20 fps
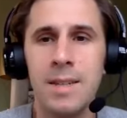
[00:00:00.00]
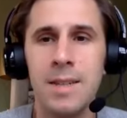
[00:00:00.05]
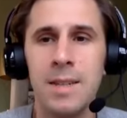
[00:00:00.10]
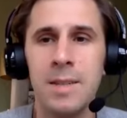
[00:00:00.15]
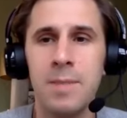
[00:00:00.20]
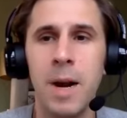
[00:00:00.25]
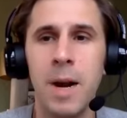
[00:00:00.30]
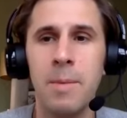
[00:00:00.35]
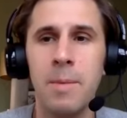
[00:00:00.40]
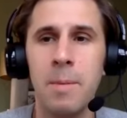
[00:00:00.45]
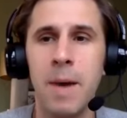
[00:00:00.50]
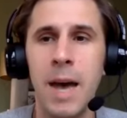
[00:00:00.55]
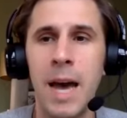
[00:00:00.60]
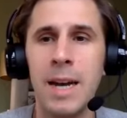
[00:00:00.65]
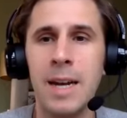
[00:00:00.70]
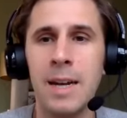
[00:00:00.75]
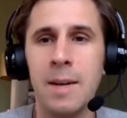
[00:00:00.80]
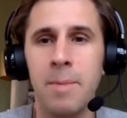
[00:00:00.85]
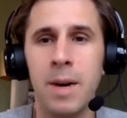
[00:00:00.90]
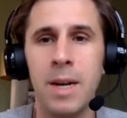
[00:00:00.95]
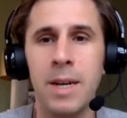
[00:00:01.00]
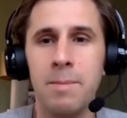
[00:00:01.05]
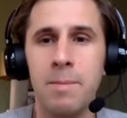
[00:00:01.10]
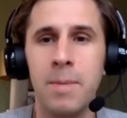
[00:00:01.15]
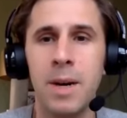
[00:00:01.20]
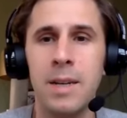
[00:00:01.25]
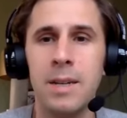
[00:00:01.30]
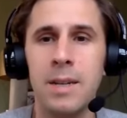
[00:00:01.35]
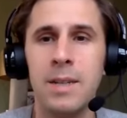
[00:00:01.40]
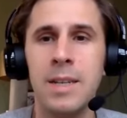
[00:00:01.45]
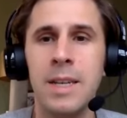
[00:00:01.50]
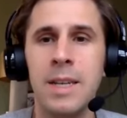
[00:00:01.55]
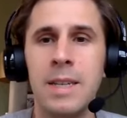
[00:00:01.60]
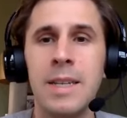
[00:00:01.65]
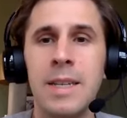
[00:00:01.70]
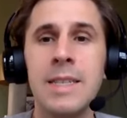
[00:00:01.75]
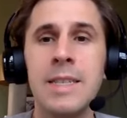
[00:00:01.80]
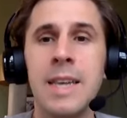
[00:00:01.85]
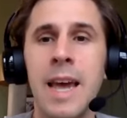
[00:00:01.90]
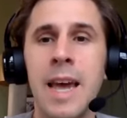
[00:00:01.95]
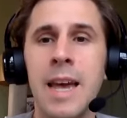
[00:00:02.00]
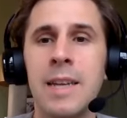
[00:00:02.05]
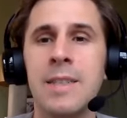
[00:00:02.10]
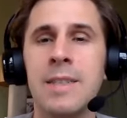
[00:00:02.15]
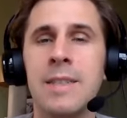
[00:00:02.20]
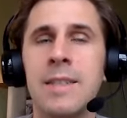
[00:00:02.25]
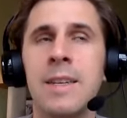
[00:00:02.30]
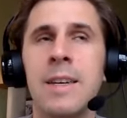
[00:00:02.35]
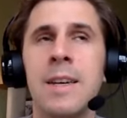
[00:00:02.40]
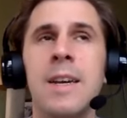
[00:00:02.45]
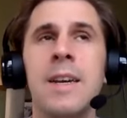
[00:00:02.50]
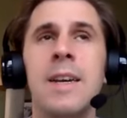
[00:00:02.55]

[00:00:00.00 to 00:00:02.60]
problematic, but in this case,